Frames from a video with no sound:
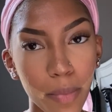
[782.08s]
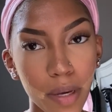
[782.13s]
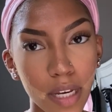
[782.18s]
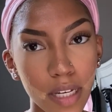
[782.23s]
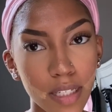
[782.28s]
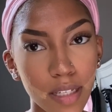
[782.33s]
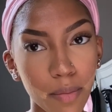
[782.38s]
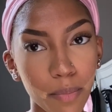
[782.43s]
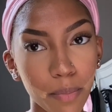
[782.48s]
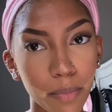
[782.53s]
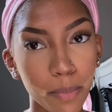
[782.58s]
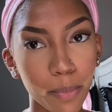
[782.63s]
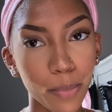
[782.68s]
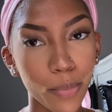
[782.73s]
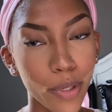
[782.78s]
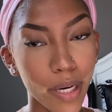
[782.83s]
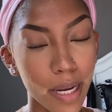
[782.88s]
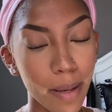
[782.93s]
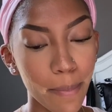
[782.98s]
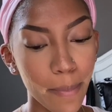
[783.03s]
me is I'm
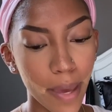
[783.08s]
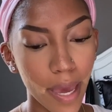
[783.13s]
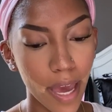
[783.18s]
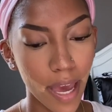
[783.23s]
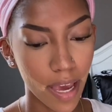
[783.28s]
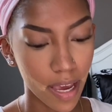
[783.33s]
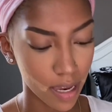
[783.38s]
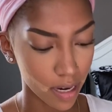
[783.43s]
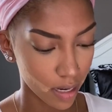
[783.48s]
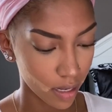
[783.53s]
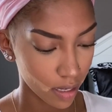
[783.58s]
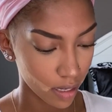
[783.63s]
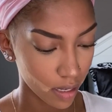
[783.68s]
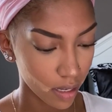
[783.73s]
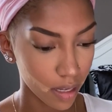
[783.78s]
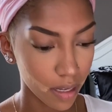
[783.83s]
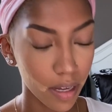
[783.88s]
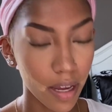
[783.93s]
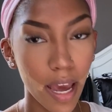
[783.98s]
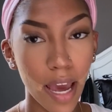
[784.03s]
pretty bad
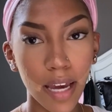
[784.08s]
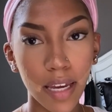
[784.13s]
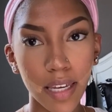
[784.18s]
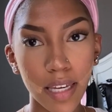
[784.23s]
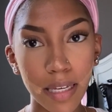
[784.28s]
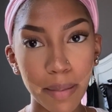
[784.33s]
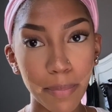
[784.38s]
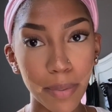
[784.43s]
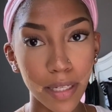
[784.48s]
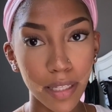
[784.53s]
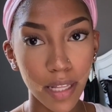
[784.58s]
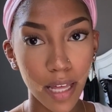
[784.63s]
at keeping